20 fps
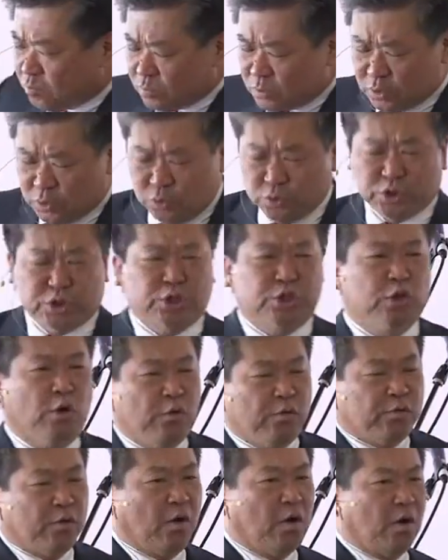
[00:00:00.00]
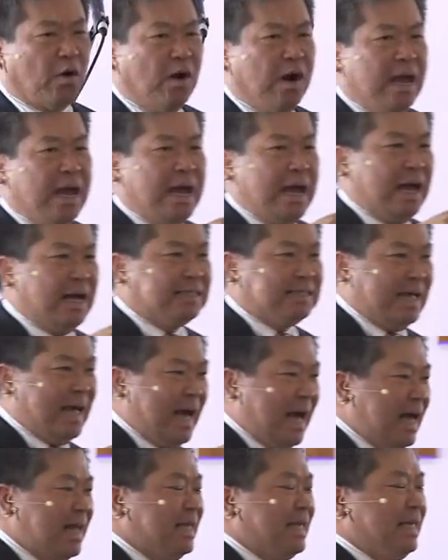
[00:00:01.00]
who so far has
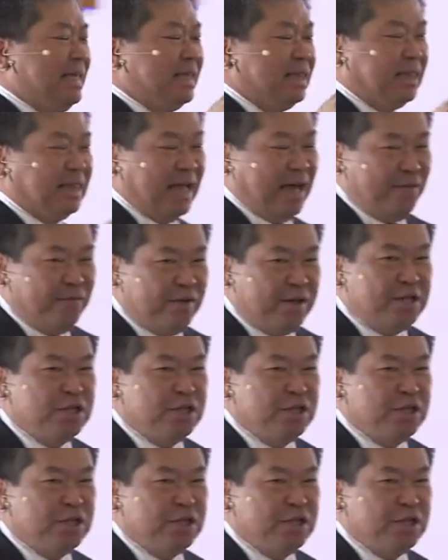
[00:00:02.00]
had 11